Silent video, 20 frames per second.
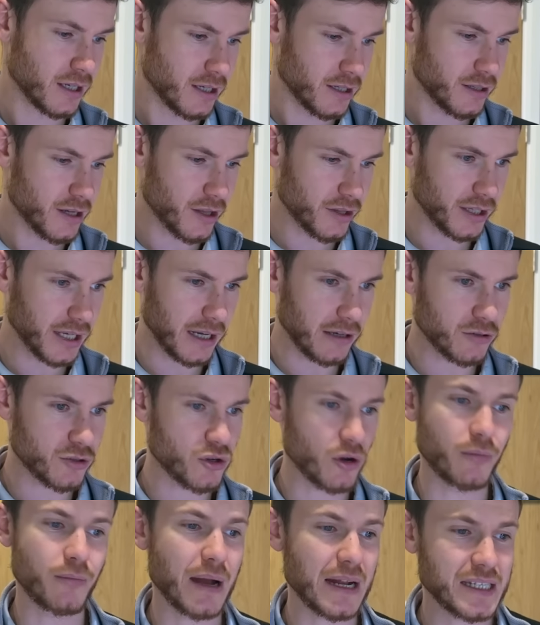Nothing else
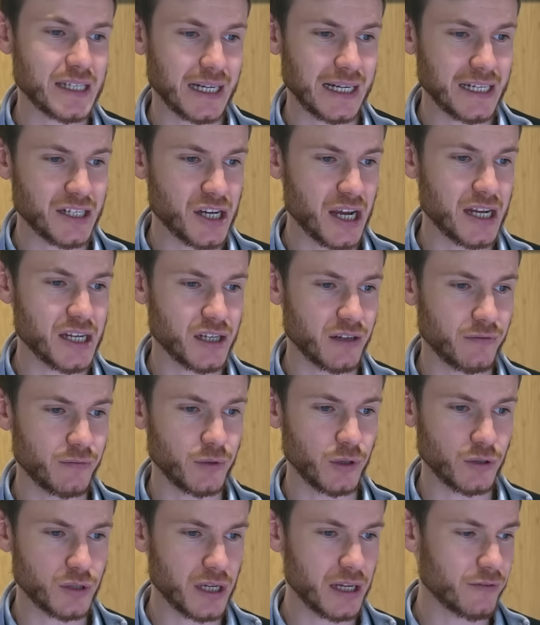dramatically changing from
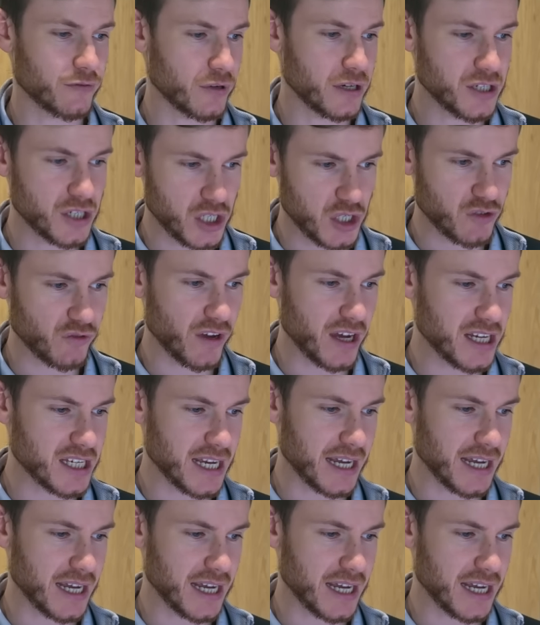your delivery, just face